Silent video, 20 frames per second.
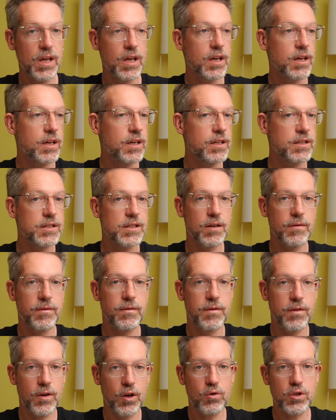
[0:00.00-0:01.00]
It's a
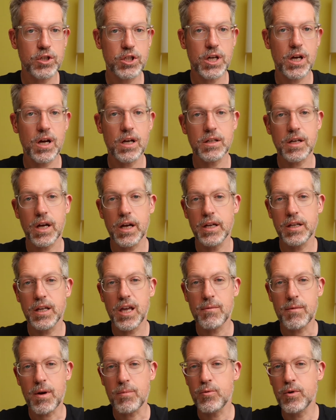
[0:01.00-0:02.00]
flowchart I
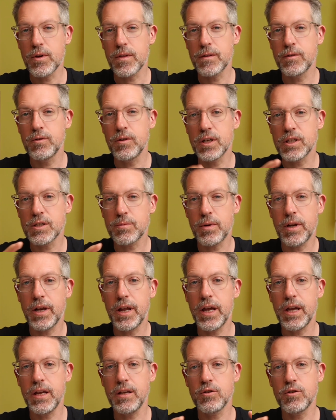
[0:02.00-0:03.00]
came up with to
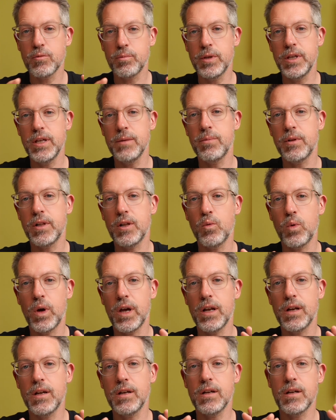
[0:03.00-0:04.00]
explain to people
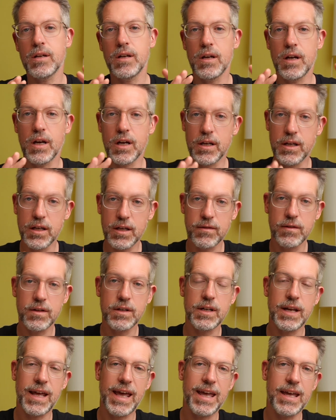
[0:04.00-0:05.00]
when a
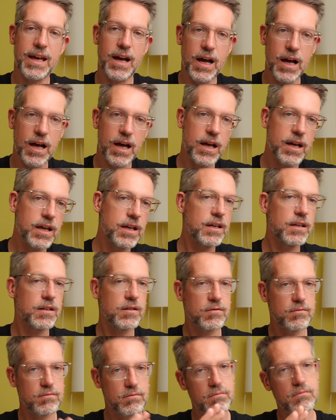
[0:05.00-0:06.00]
given AI
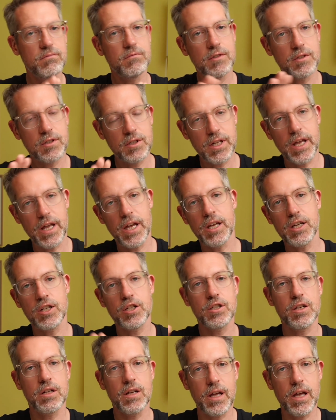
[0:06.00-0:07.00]

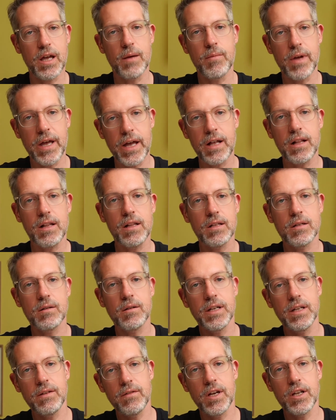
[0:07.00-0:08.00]
slash ML
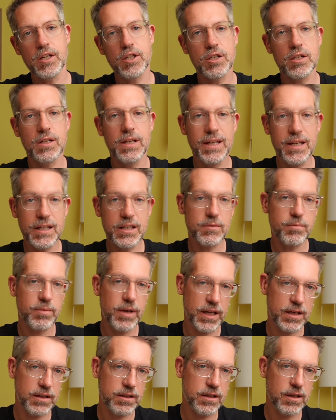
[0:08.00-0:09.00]
invention is
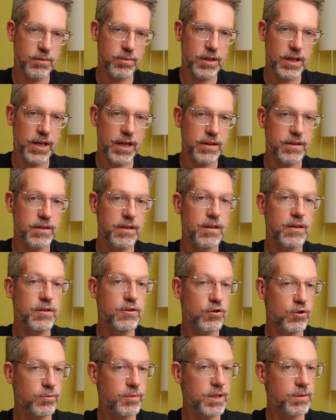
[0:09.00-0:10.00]
patentable at the
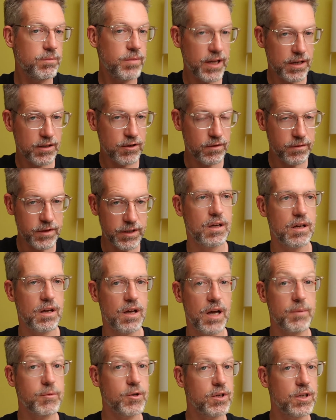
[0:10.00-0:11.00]
European Patent Office.
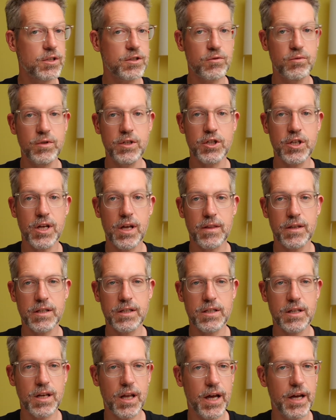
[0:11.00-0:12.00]
I'm gonna screen share the
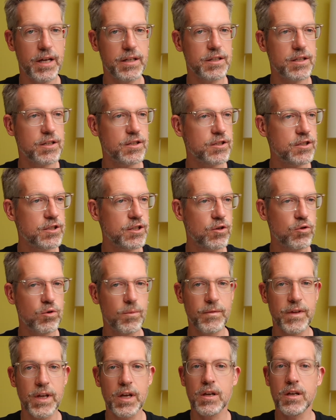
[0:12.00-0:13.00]
slides.
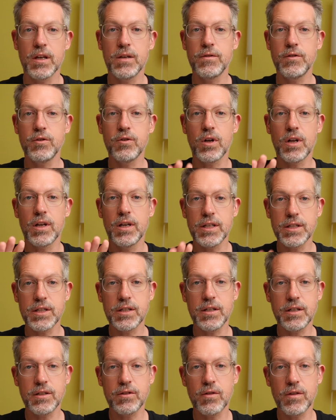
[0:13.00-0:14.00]
So if you're
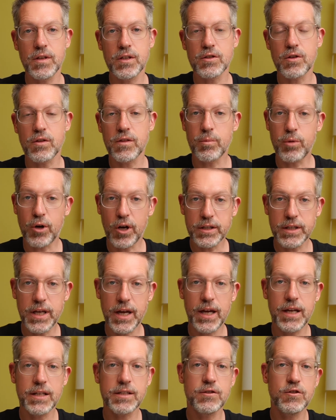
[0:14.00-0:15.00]
listening to this on the
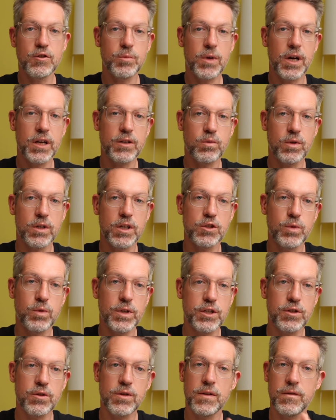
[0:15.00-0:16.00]
podcast, you might wanna
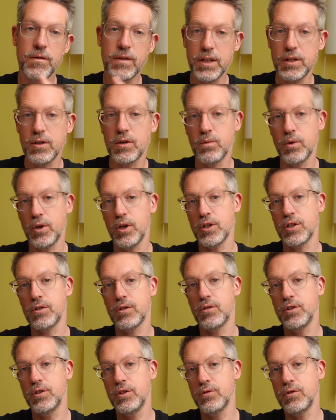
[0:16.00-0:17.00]
switch to the video version
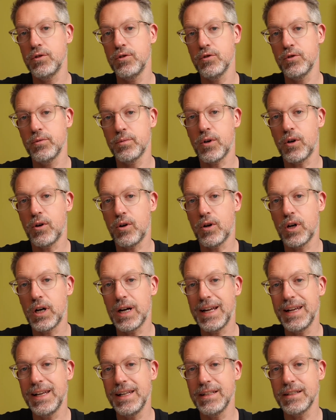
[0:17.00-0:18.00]
on YouTube or
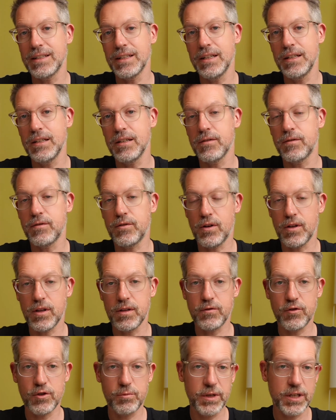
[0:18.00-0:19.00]
LinkedIn for the
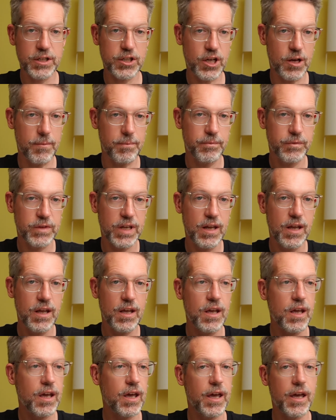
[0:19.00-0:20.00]
full picture.
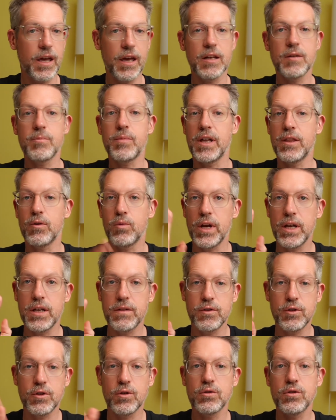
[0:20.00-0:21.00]
And by the way,
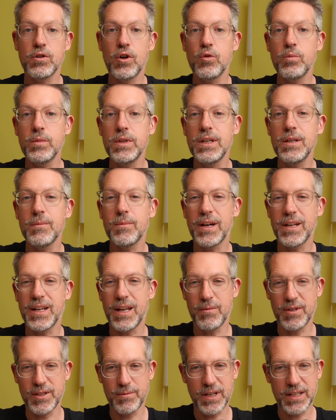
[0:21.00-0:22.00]
if you don't know me, my
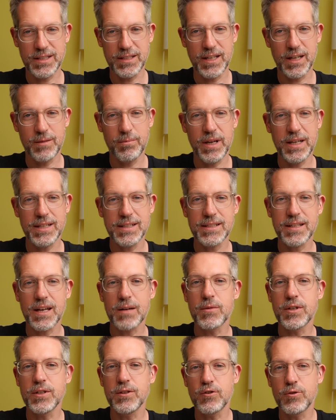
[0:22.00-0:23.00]
name is Bastian Best,
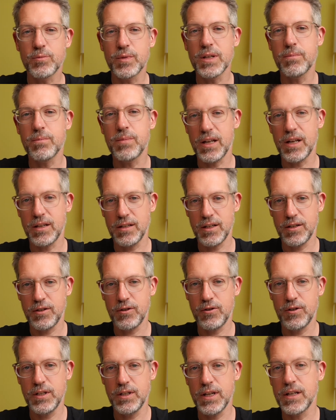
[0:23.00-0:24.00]
I'm a European patent
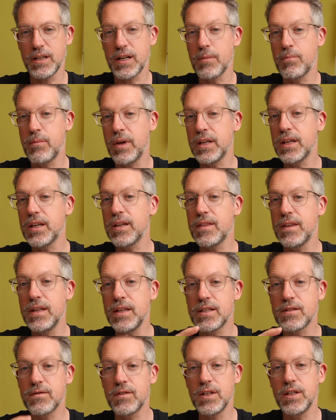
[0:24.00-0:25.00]
attorney and I'm making
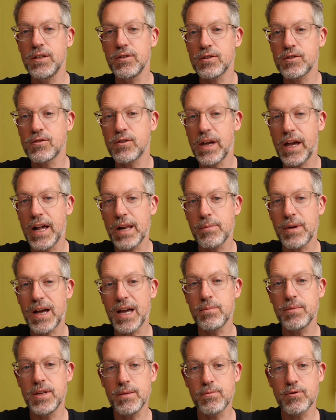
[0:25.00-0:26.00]
these videos to help
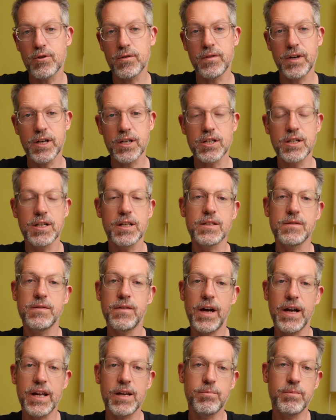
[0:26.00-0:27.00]
IP professionals
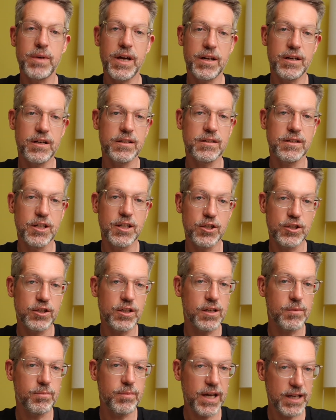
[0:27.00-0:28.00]
file better
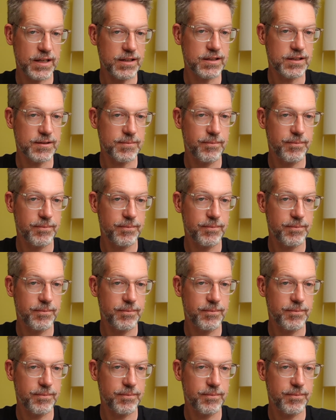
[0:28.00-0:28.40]
digital patents.